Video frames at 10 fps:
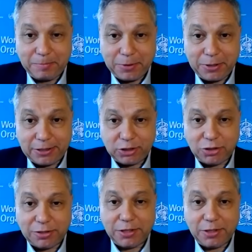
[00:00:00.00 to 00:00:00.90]

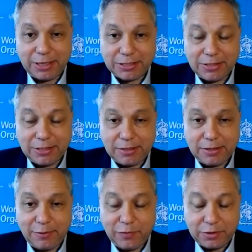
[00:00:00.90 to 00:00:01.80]
production, the domestic
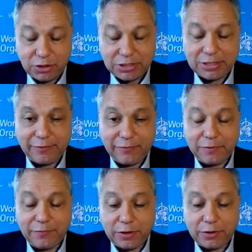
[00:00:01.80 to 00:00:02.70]
of the G7
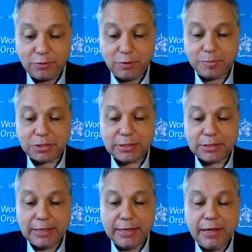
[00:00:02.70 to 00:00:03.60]
of other groups.
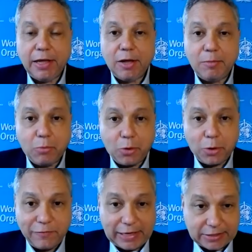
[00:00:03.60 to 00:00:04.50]
More
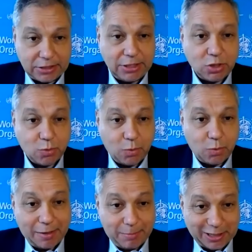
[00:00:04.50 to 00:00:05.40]
vaccines will
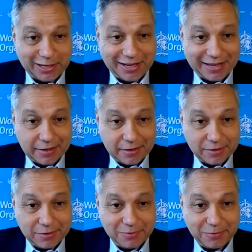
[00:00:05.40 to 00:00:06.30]
come online.
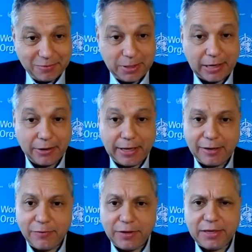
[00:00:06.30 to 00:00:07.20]
We now
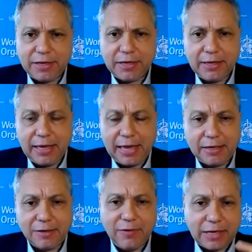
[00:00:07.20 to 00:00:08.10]
have, I think,
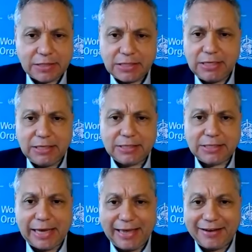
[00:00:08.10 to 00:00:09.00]
8 vaccines
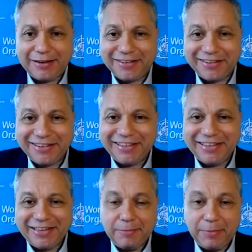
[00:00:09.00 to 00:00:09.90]
and
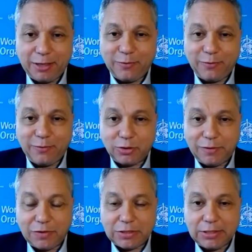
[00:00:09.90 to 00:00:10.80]
manufacturing
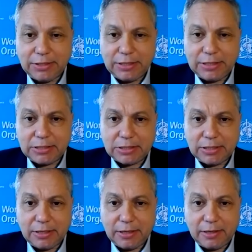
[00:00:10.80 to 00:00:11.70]
facilities
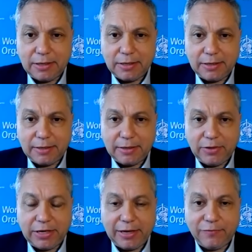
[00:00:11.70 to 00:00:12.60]

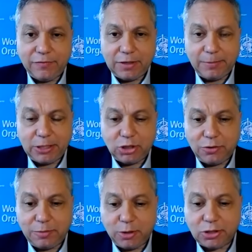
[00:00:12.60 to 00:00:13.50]
that have WHO
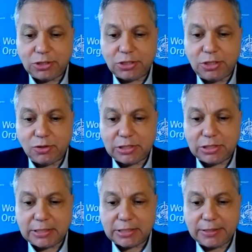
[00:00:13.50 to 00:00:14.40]
emergency use
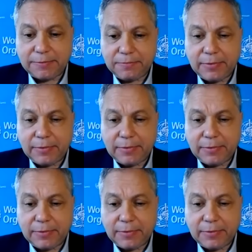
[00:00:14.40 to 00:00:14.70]
listing.